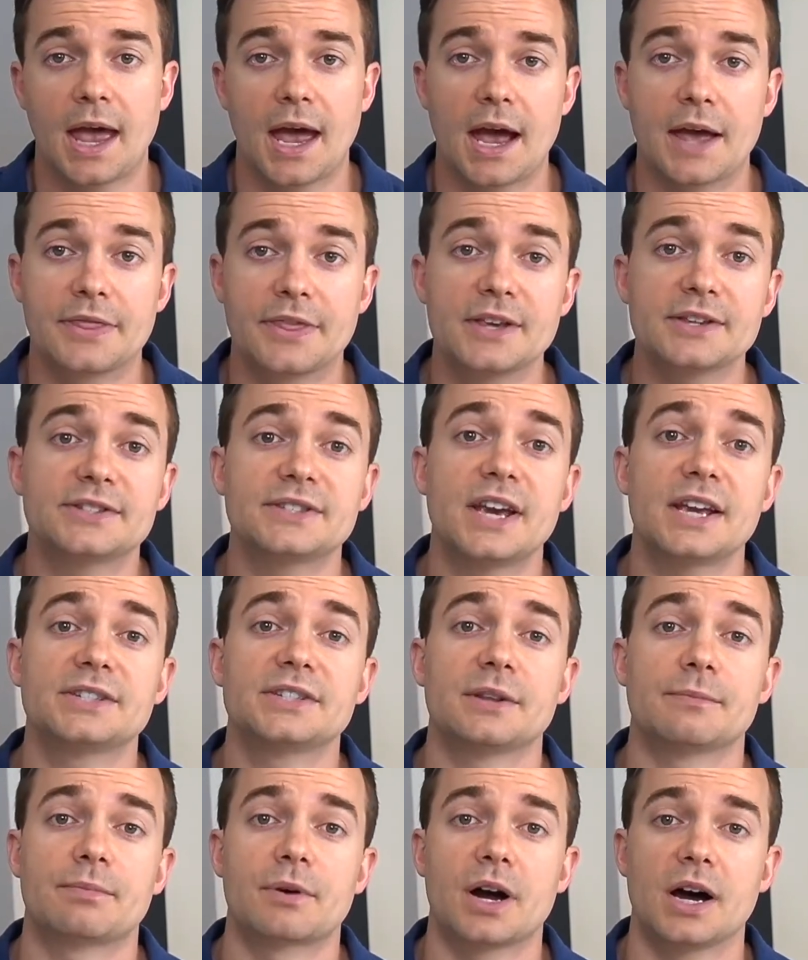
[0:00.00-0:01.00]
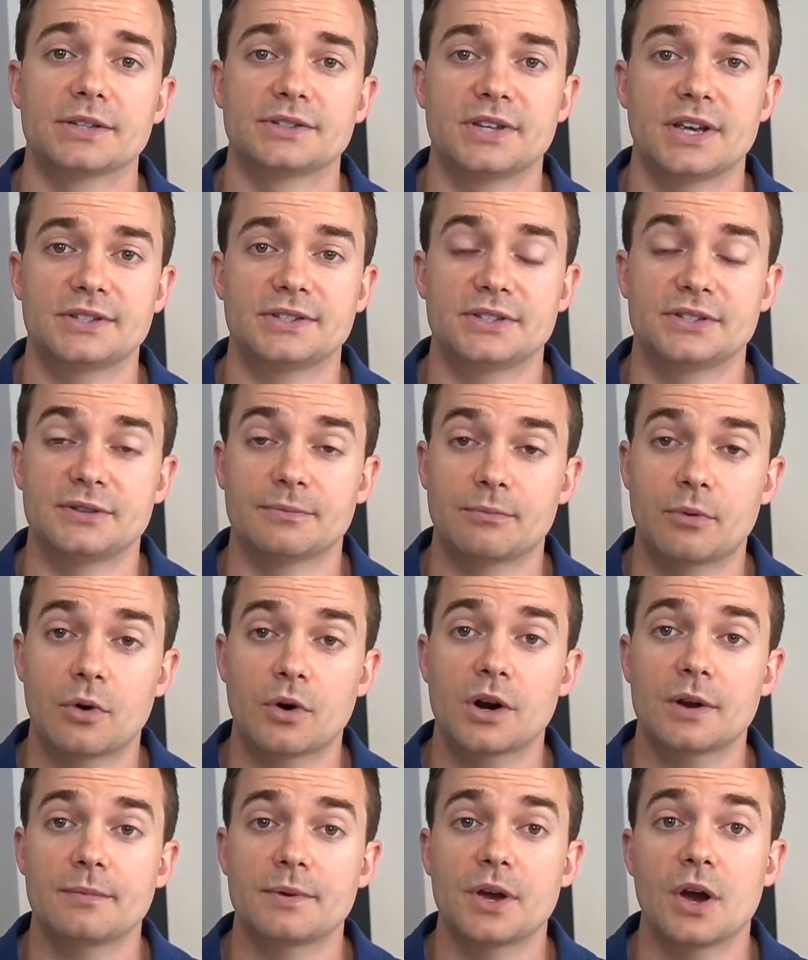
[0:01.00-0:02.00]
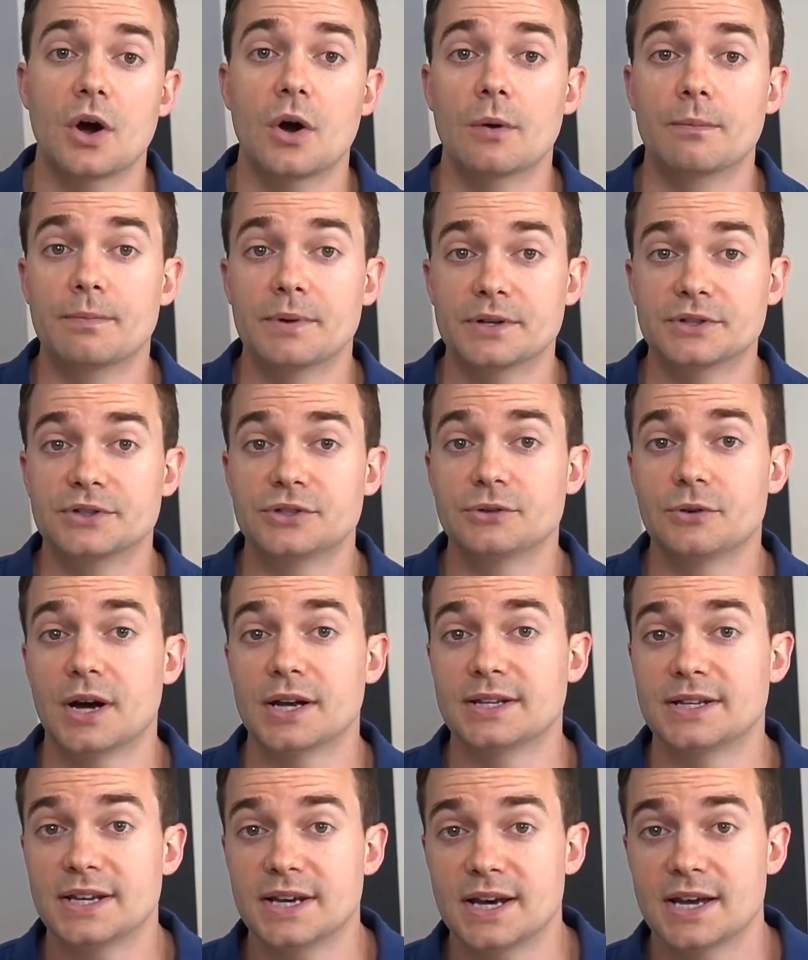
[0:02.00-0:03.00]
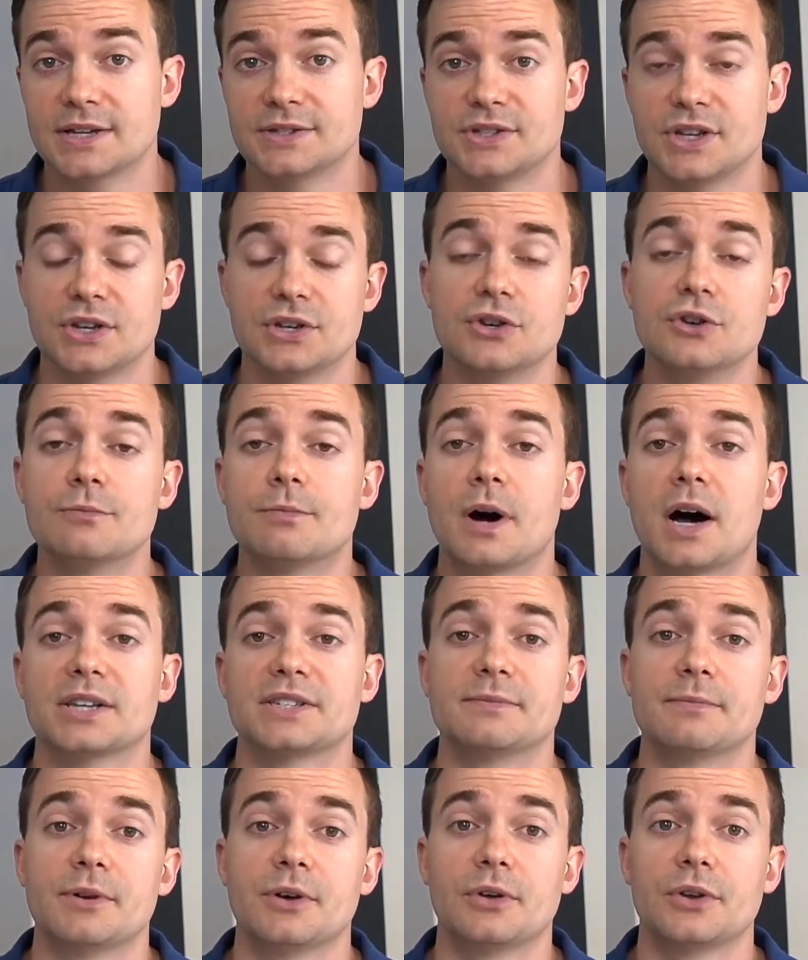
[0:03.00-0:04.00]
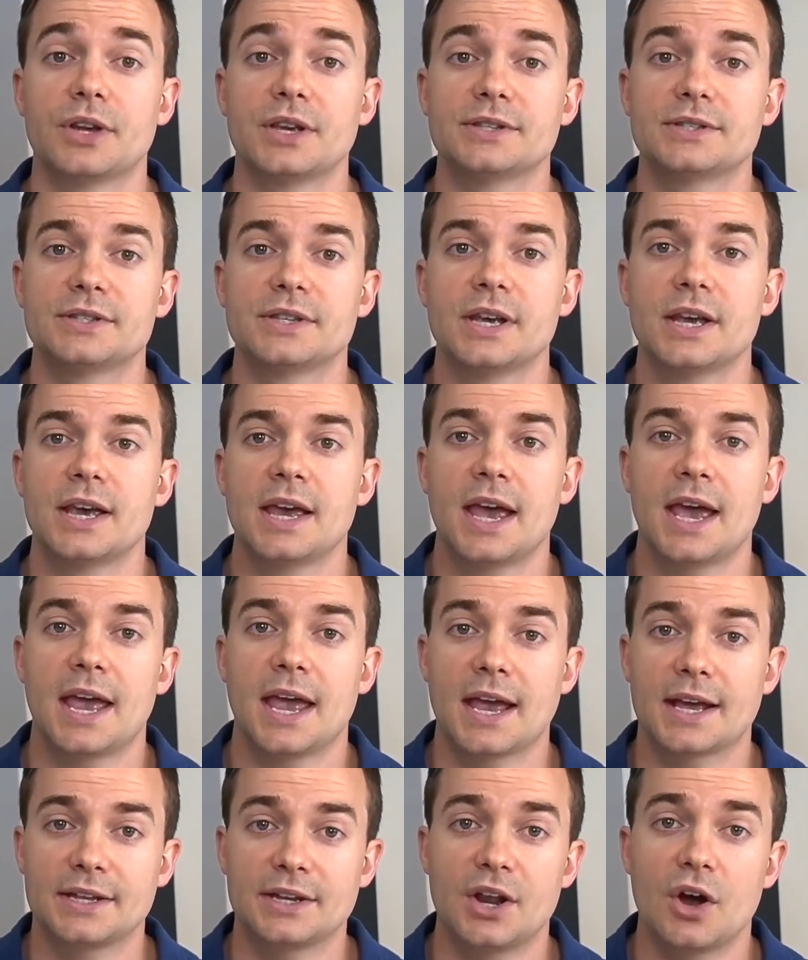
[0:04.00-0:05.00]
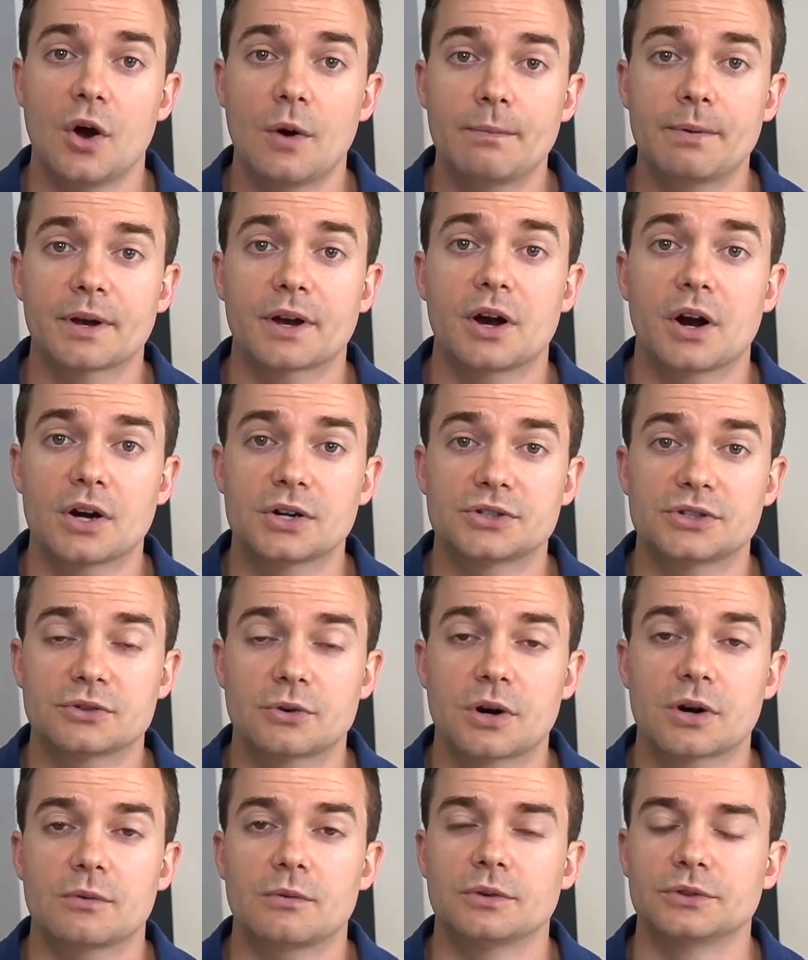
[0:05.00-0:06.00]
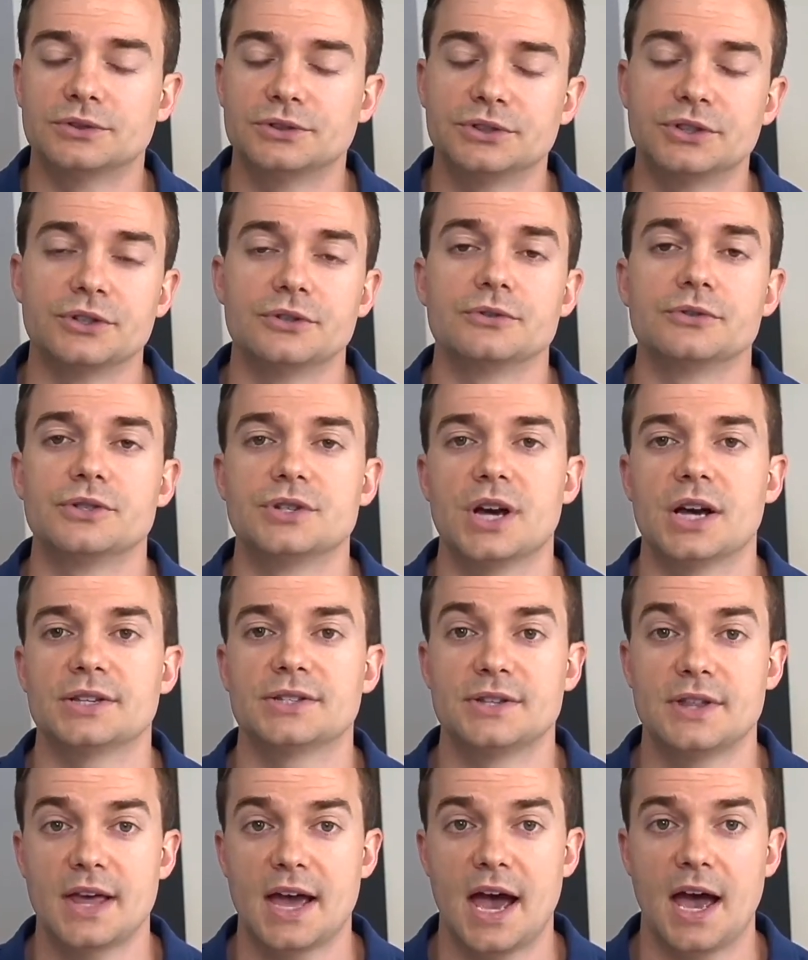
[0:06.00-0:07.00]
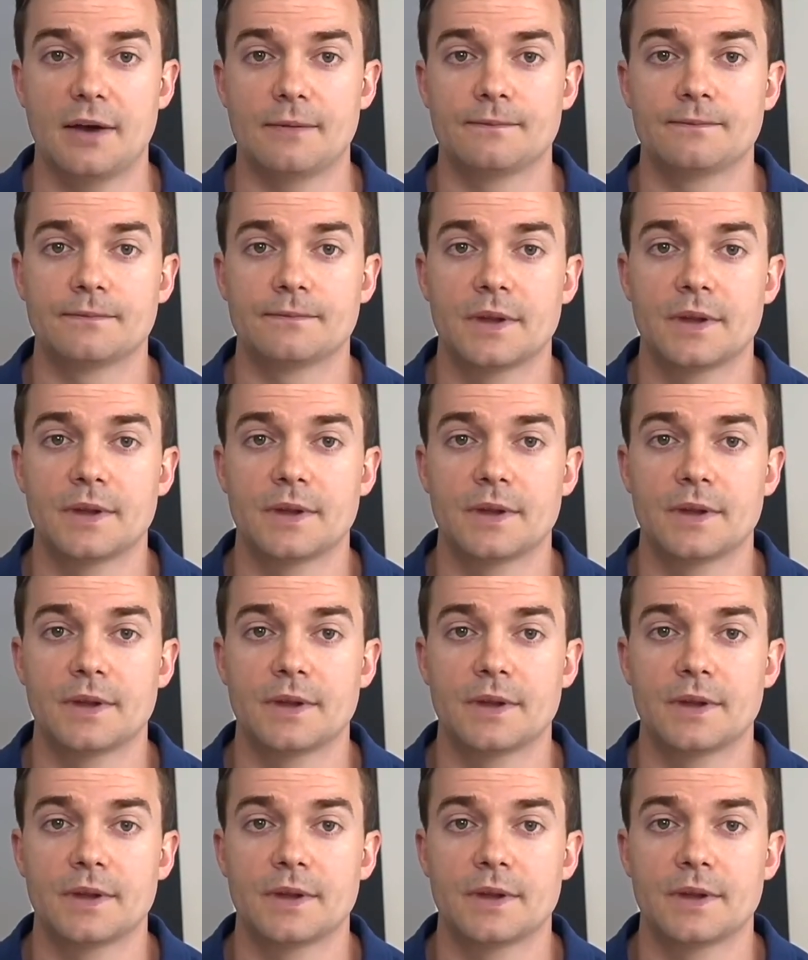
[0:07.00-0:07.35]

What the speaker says: At this stage of the process, it's important to be open to ideas and new possibilities, and an open card sort will do just that.